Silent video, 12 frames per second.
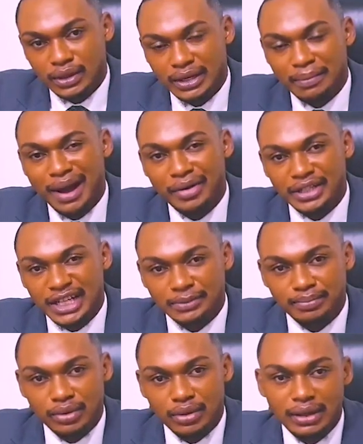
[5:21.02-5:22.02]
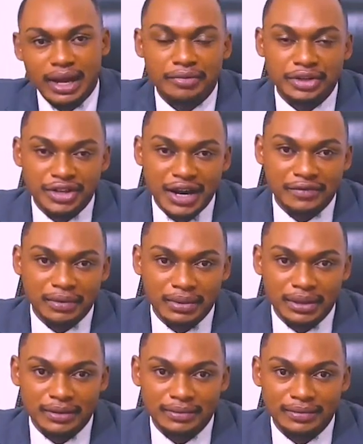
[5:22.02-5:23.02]
the marriage has broken down
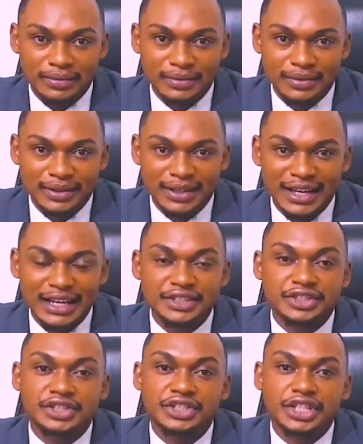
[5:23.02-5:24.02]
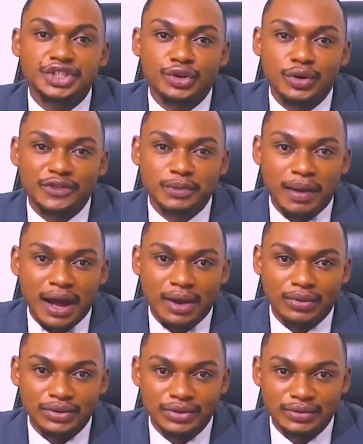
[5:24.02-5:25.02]
irretrievably is desertion of
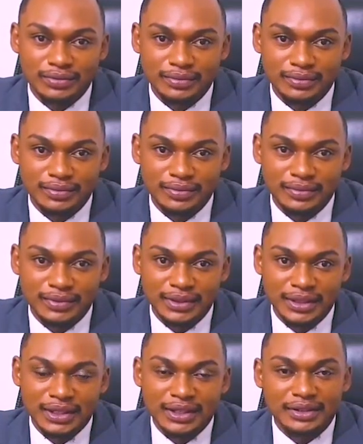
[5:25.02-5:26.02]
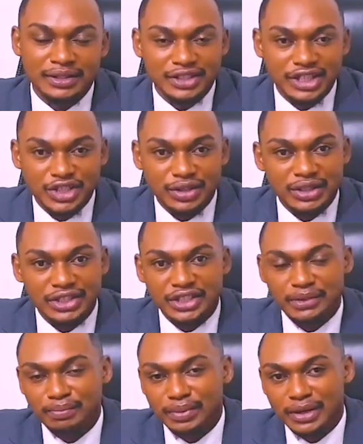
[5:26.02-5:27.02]
spouse. Desertion is
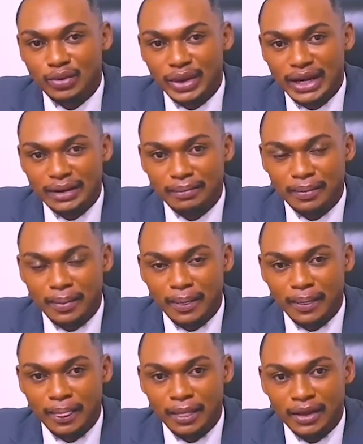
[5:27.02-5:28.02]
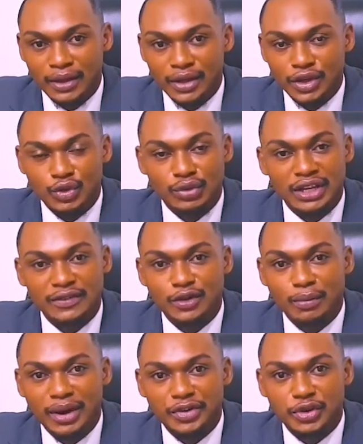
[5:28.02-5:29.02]
simply when you leave
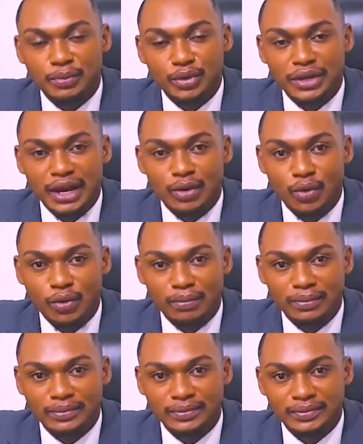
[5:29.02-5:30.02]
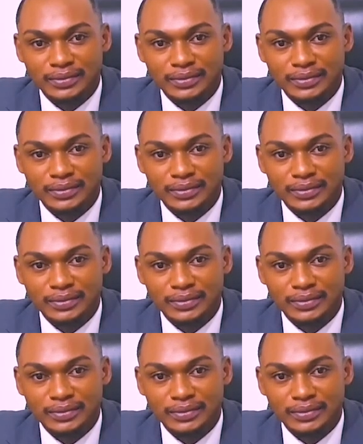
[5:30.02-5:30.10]
your matrimonial home